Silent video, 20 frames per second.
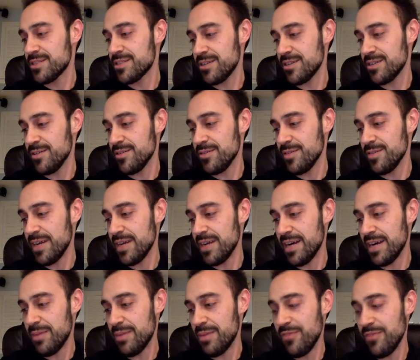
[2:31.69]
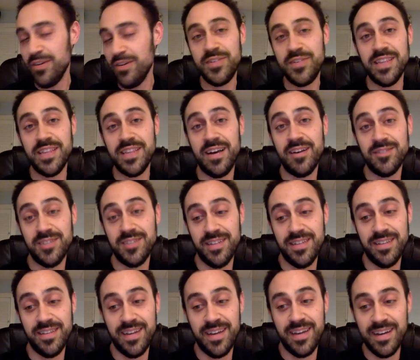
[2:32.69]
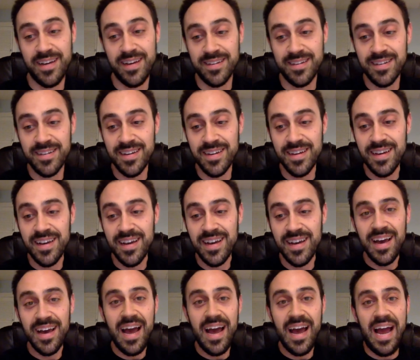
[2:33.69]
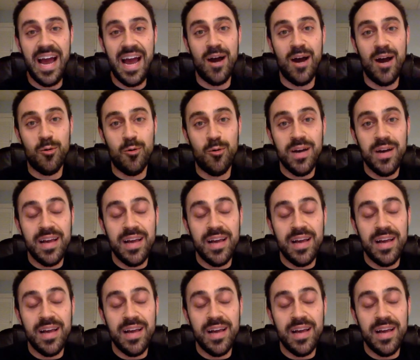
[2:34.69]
so I got my 15,000 in the day, and ow.